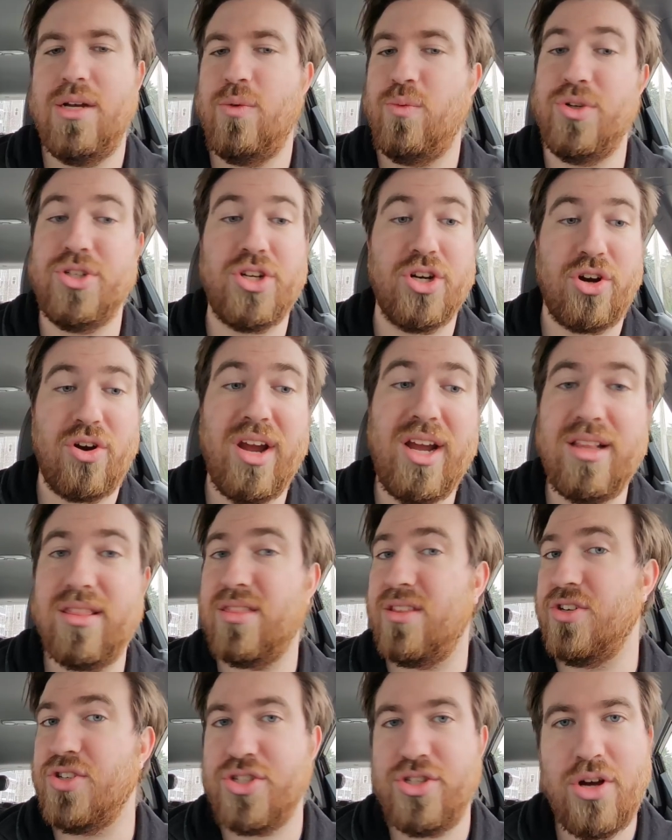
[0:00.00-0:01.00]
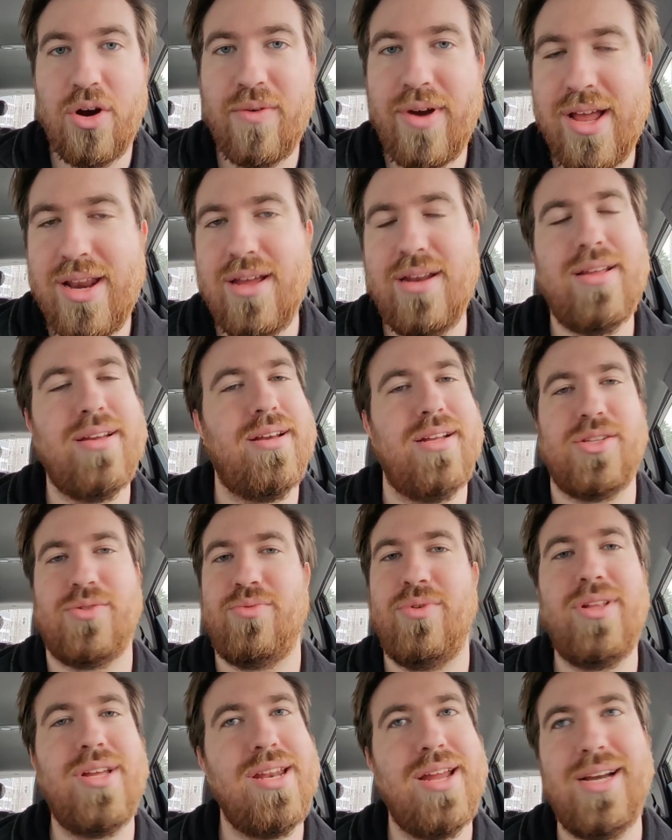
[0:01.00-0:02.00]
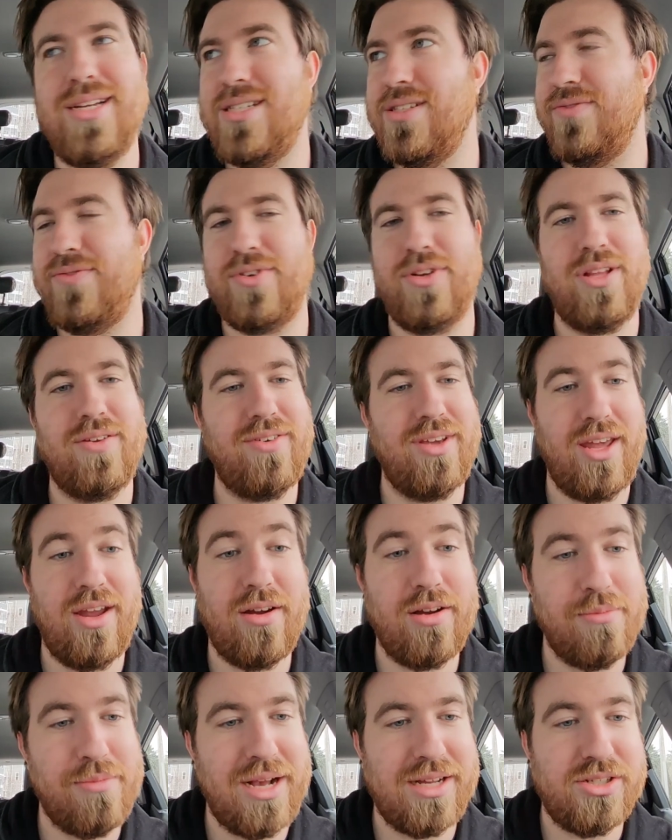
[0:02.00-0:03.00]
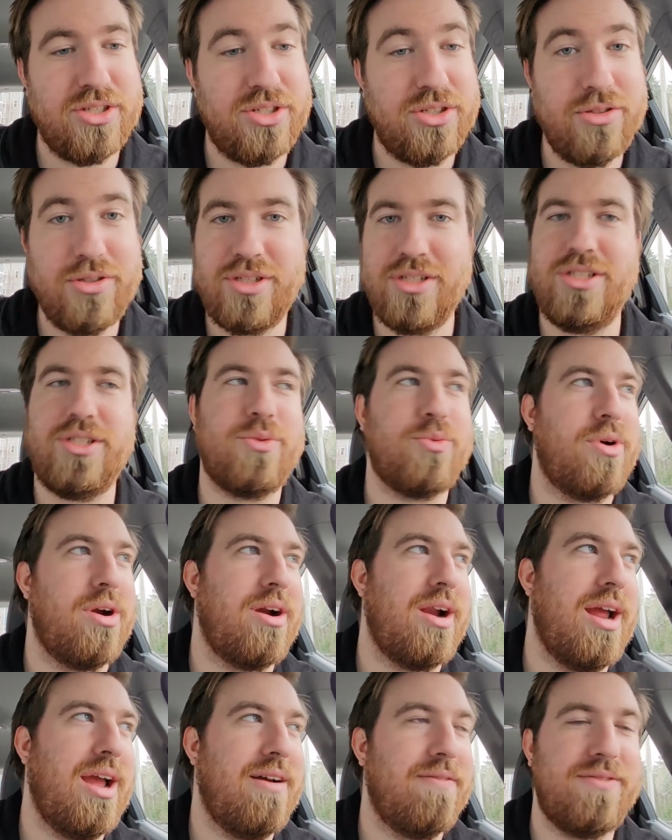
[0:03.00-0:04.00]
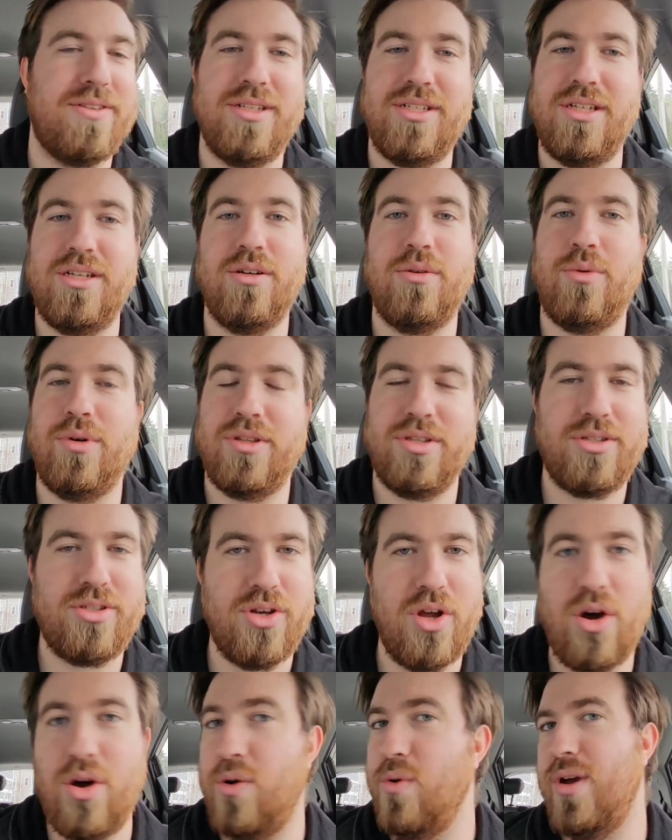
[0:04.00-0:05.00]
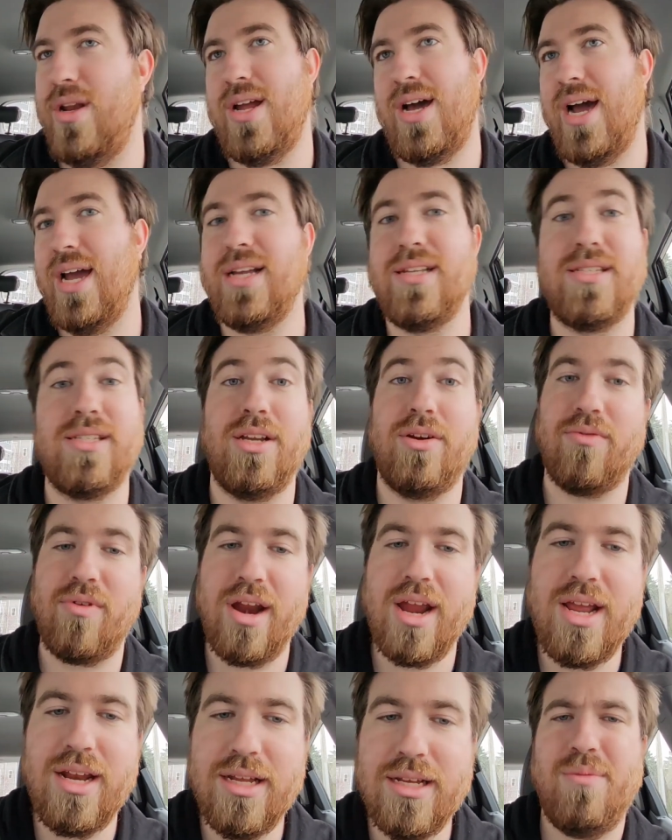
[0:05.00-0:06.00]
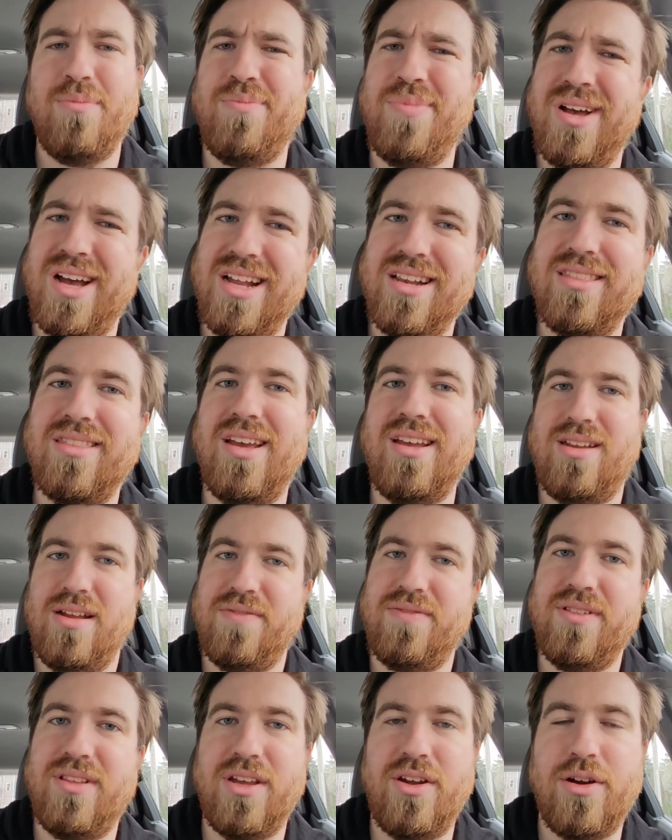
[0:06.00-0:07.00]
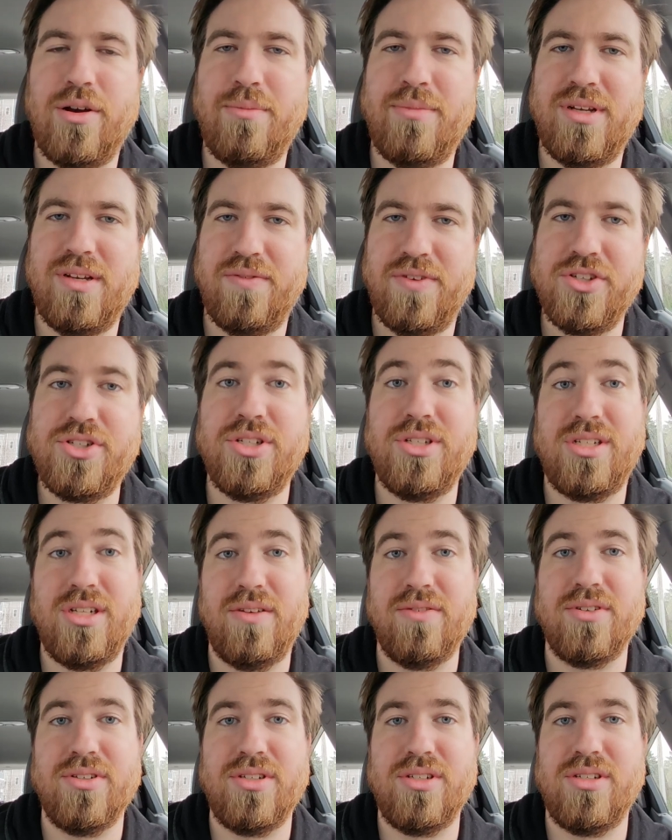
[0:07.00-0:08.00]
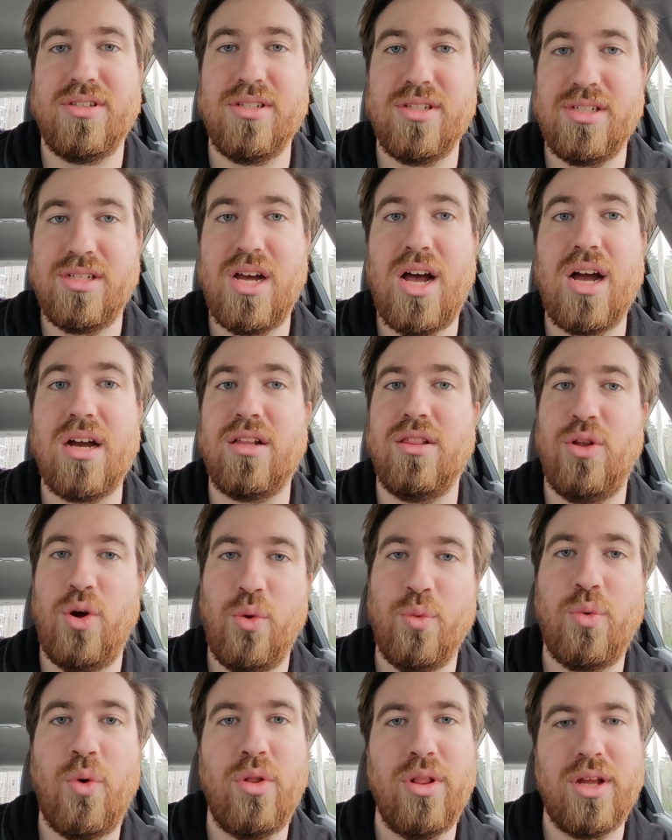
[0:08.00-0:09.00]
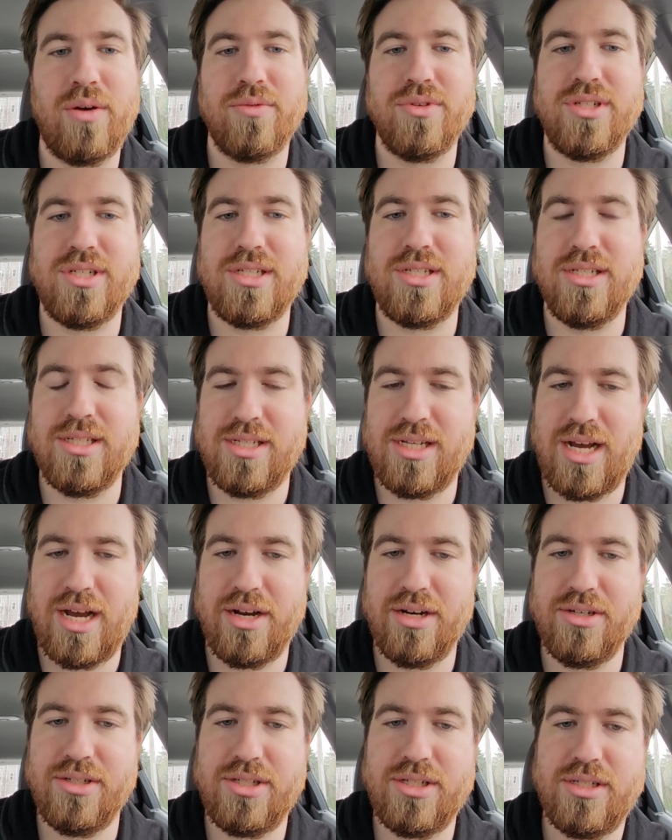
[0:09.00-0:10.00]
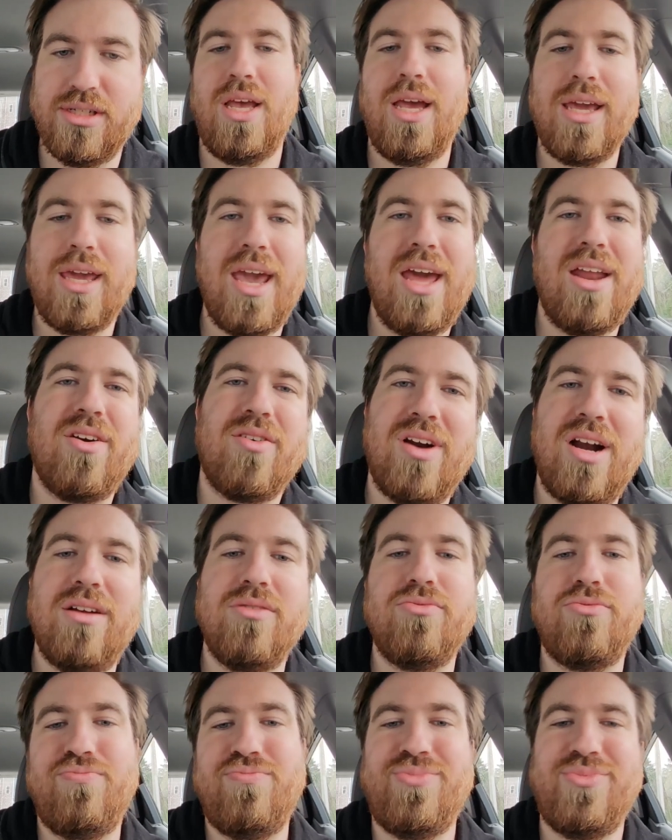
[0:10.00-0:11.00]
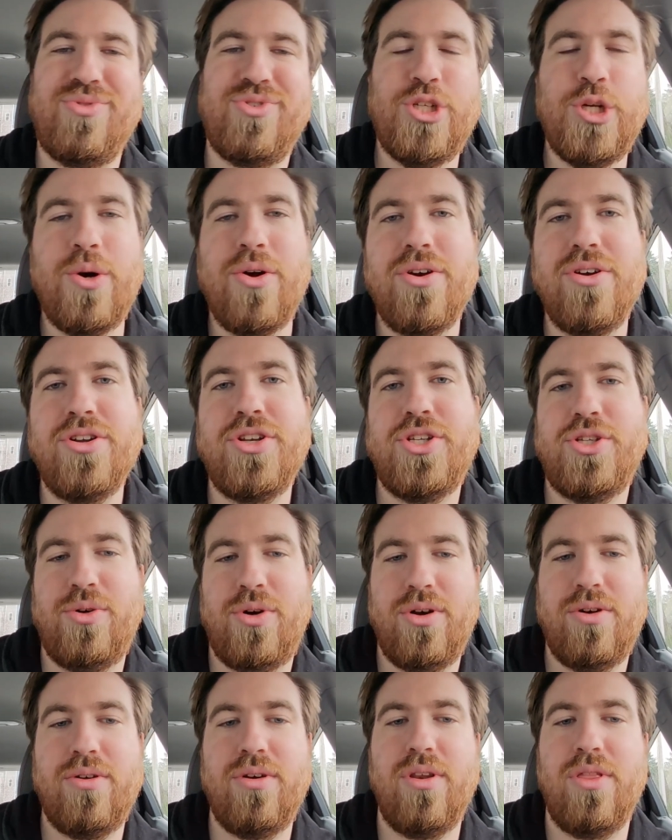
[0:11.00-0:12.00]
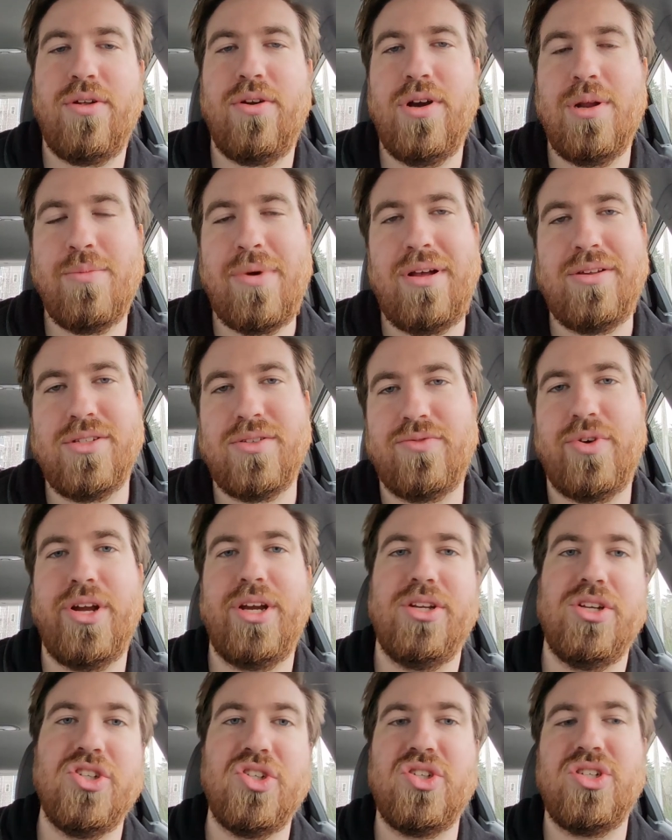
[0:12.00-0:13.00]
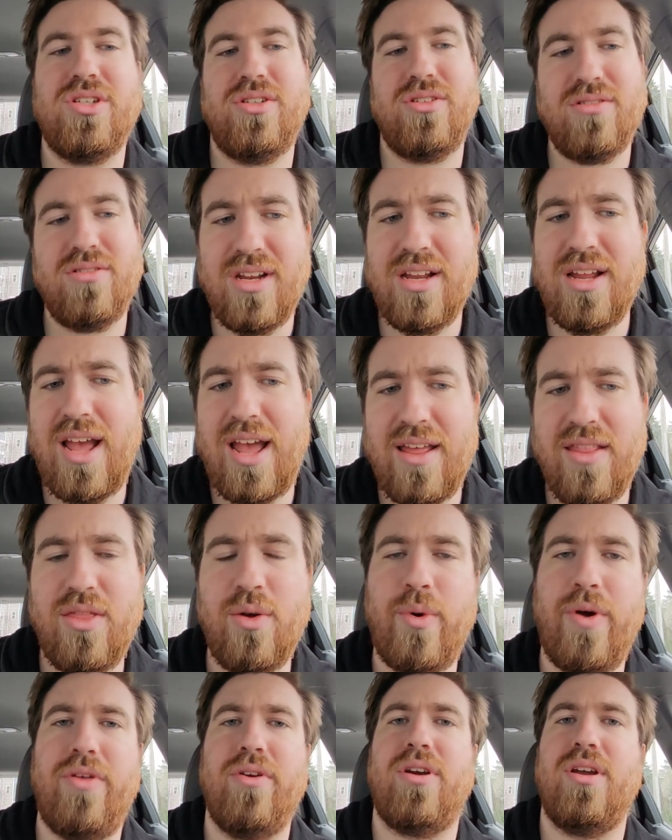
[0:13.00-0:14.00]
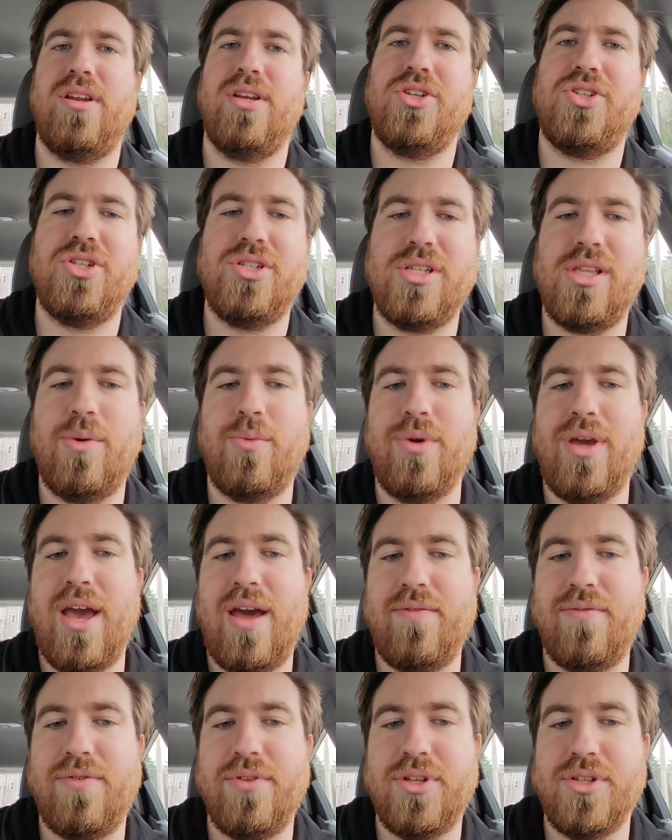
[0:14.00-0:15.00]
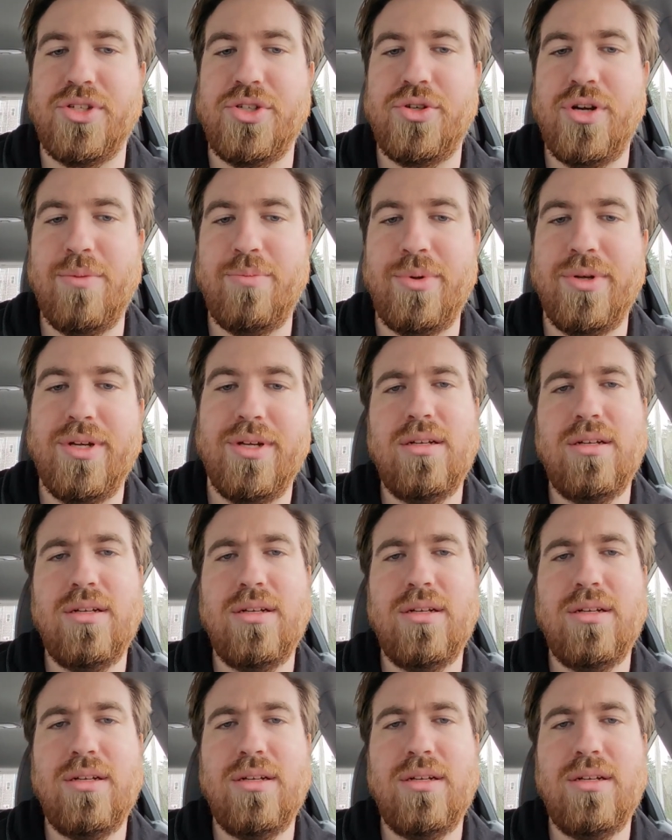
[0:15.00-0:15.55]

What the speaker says: which are great. They're snow rated. It's really nice for living here in Massachusetts, where I have to deal with snow and ice and rain, but they definitely hurt my efficiency versus the stock low rolling resistance tires. I get around 200 to 230 miles of range in the weather conditions that we had for this trip.